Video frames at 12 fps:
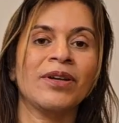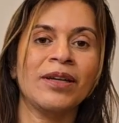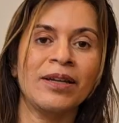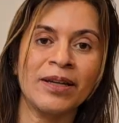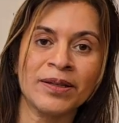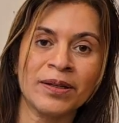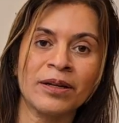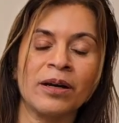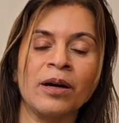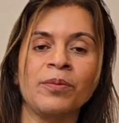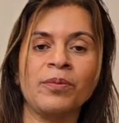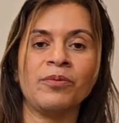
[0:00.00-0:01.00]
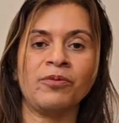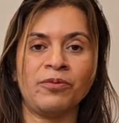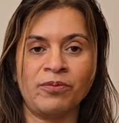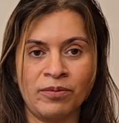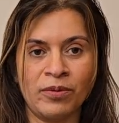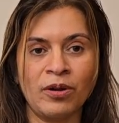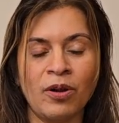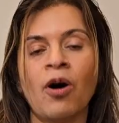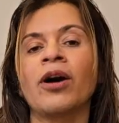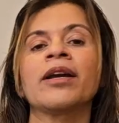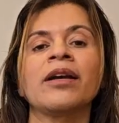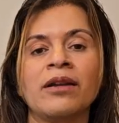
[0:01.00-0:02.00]
doesn't come
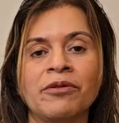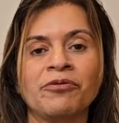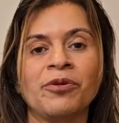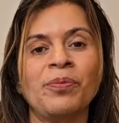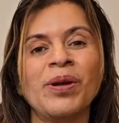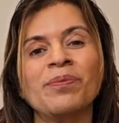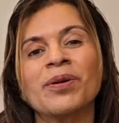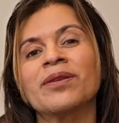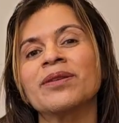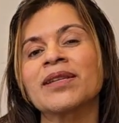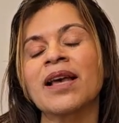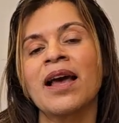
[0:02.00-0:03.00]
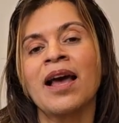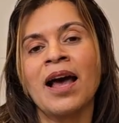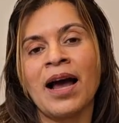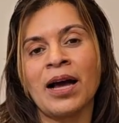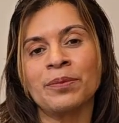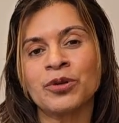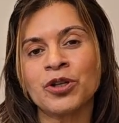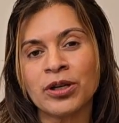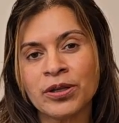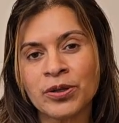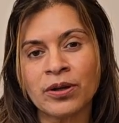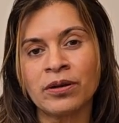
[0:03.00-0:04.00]
long enough for me because I'm
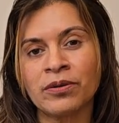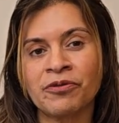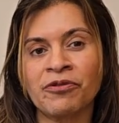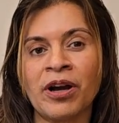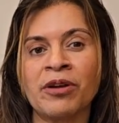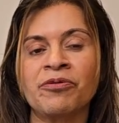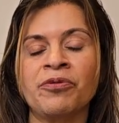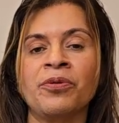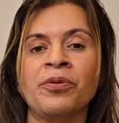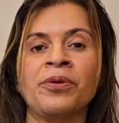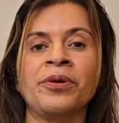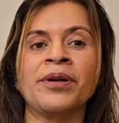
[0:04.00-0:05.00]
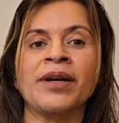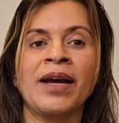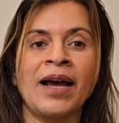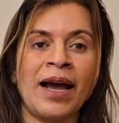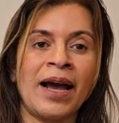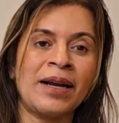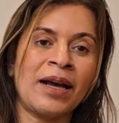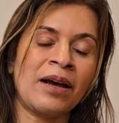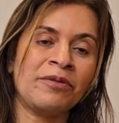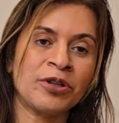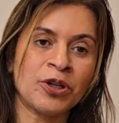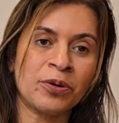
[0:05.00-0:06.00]
just under 5'4" and I
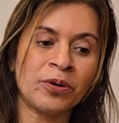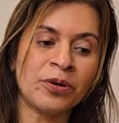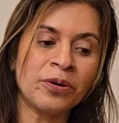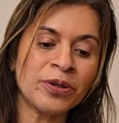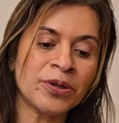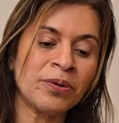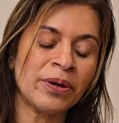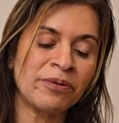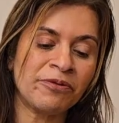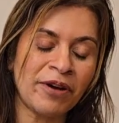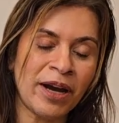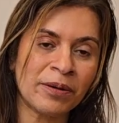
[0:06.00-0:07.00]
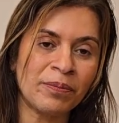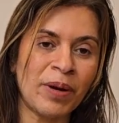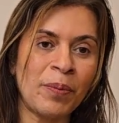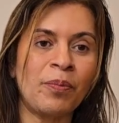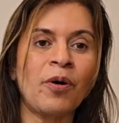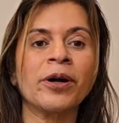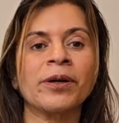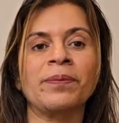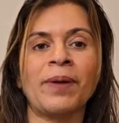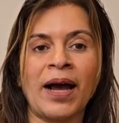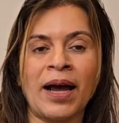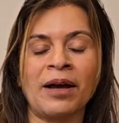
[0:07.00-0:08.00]
have a short torso. And in fact, my bottom
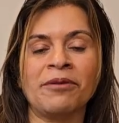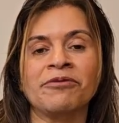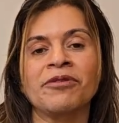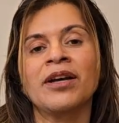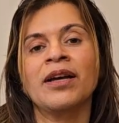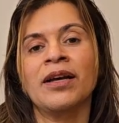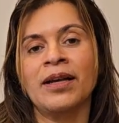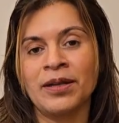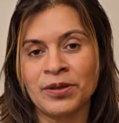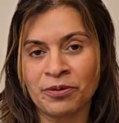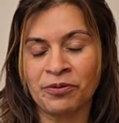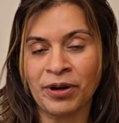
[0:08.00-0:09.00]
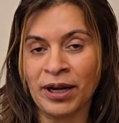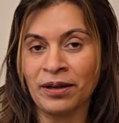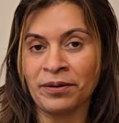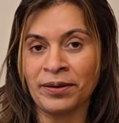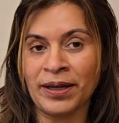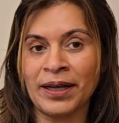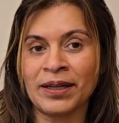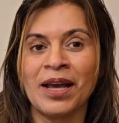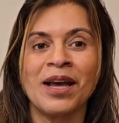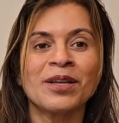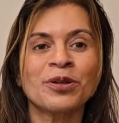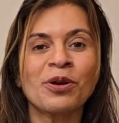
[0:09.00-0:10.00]
half is of regular length.
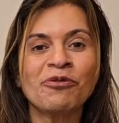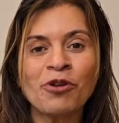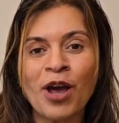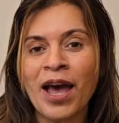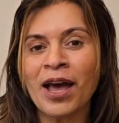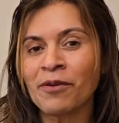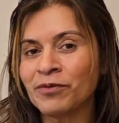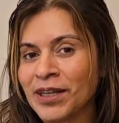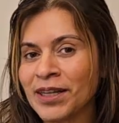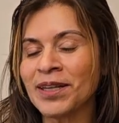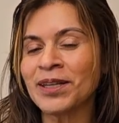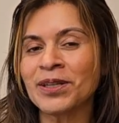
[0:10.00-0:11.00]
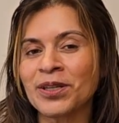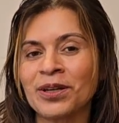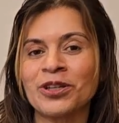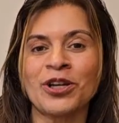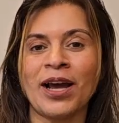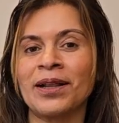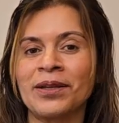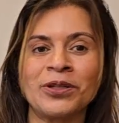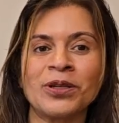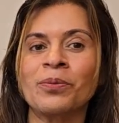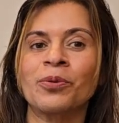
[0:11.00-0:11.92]
So if you have these challenging